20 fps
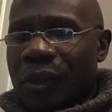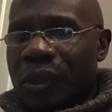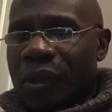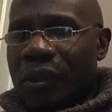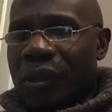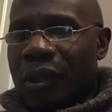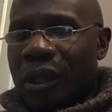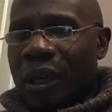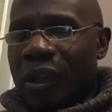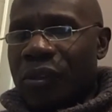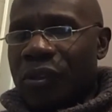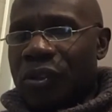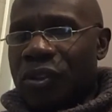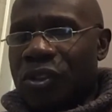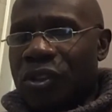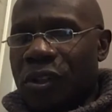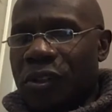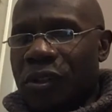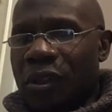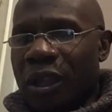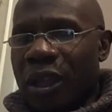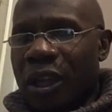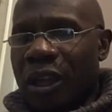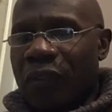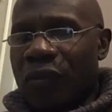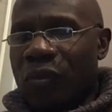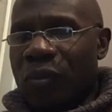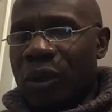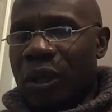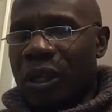His eyes are shuttered
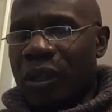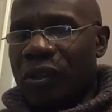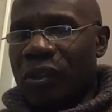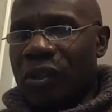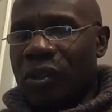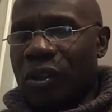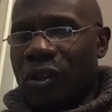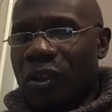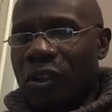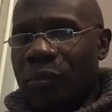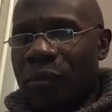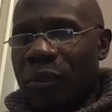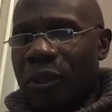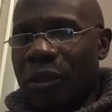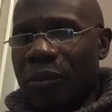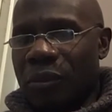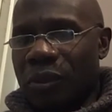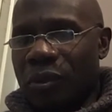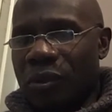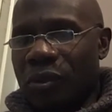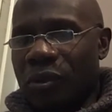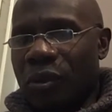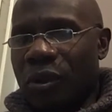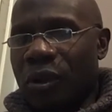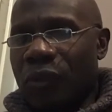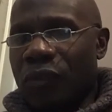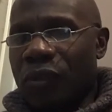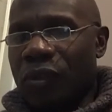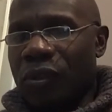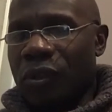halfway as he calls me, Mr.
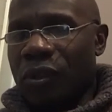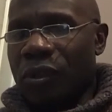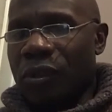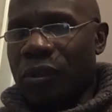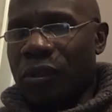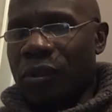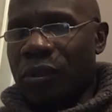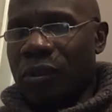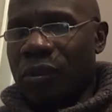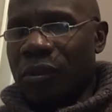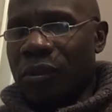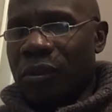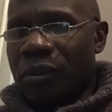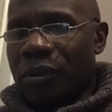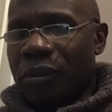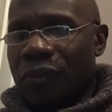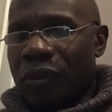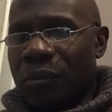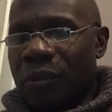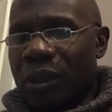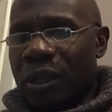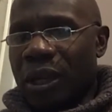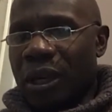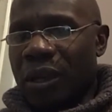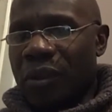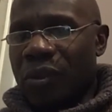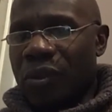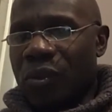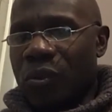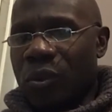Officer, from
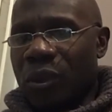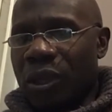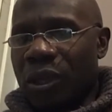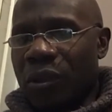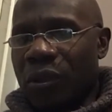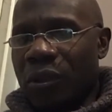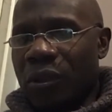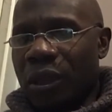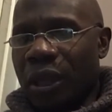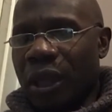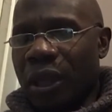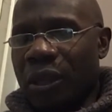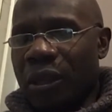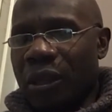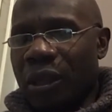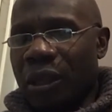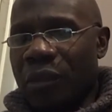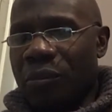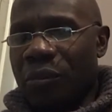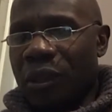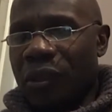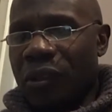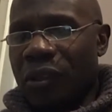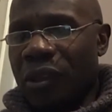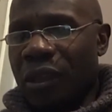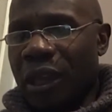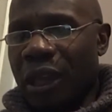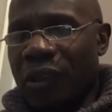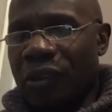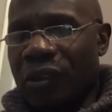behind the wheel, and admits
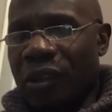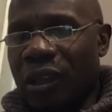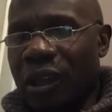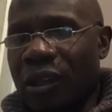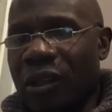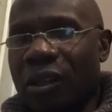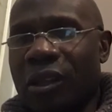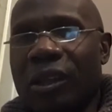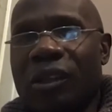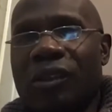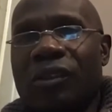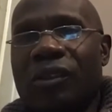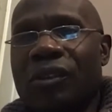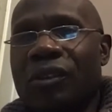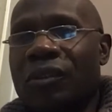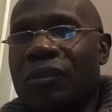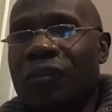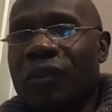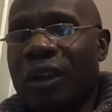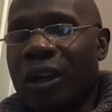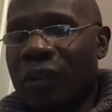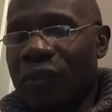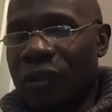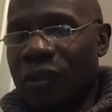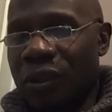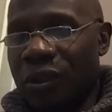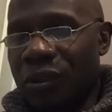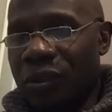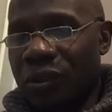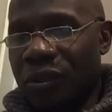he hasn't had a license in five
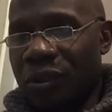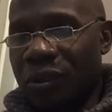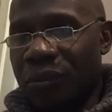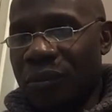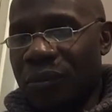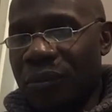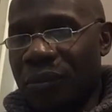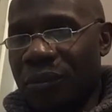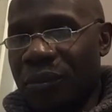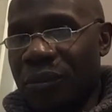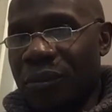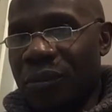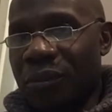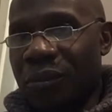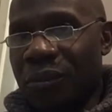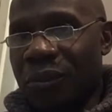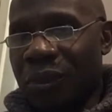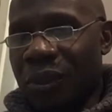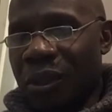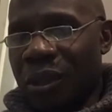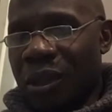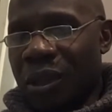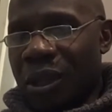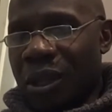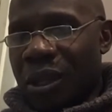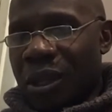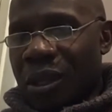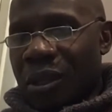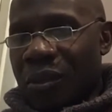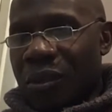years.
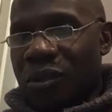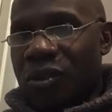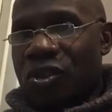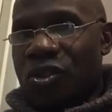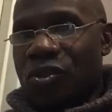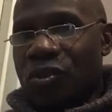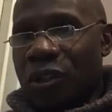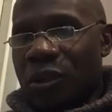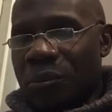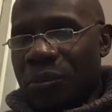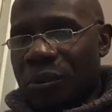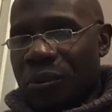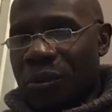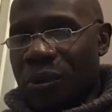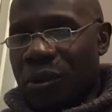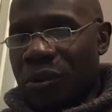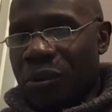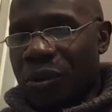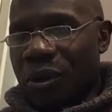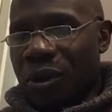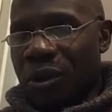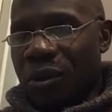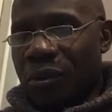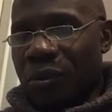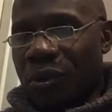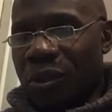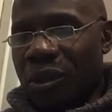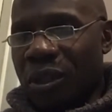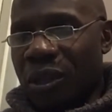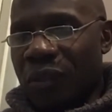This trip, he thought,
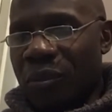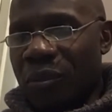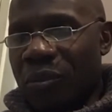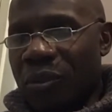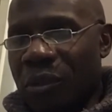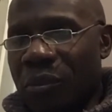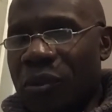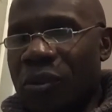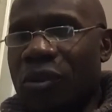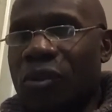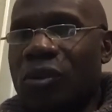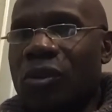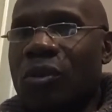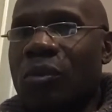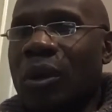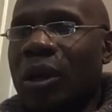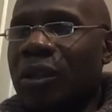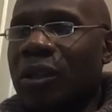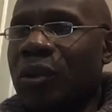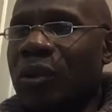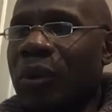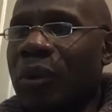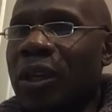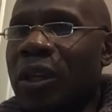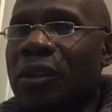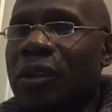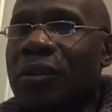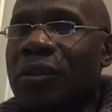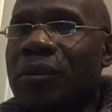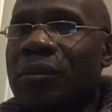would give him something to do while he
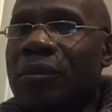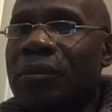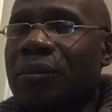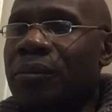waited.